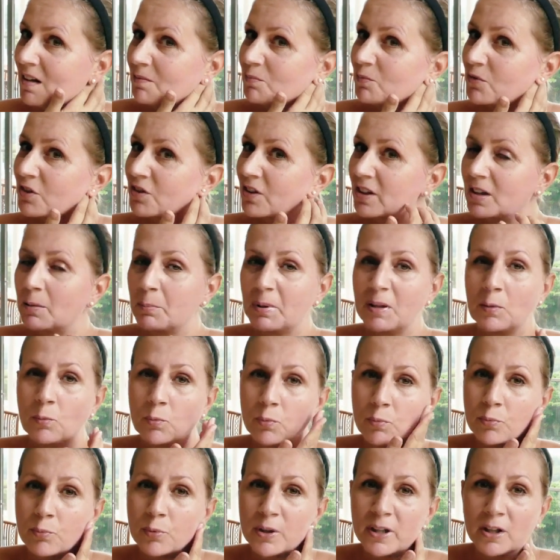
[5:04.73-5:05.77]
just gonna be
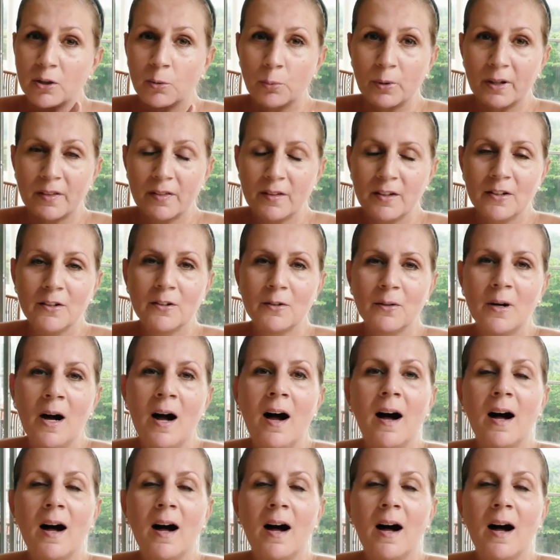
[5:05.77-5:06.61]
real with you,